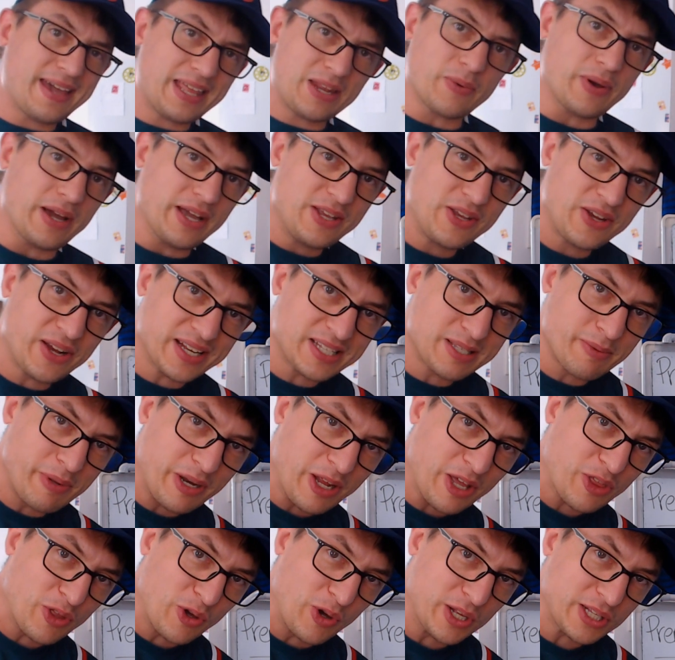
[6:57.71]
Anyway, you guys let me
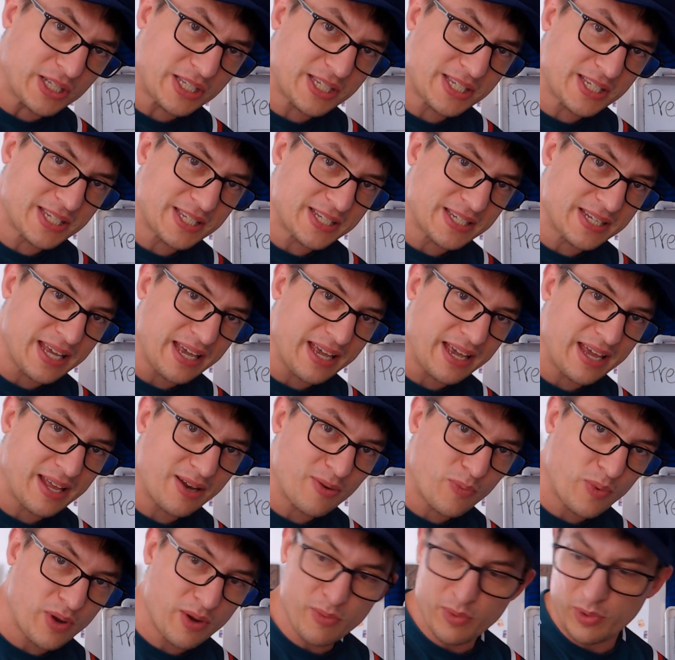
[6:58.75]
know your thoughts,
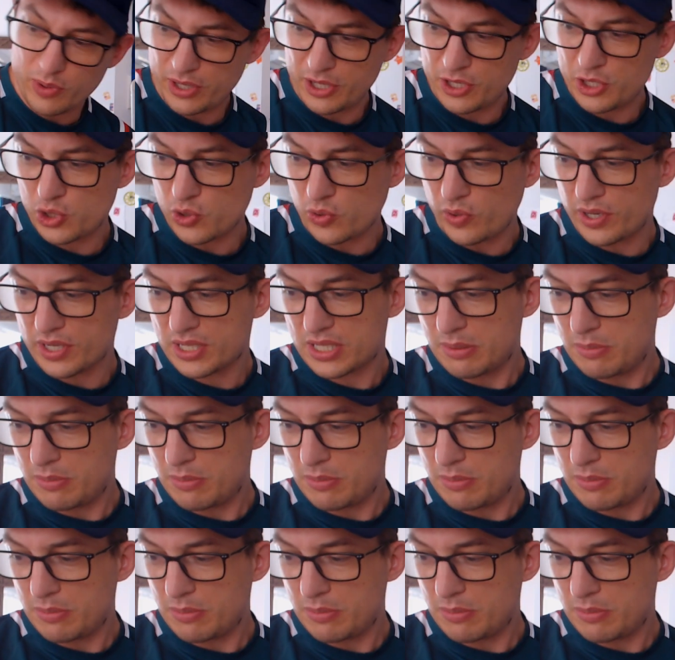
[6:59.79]
and we will enjoy some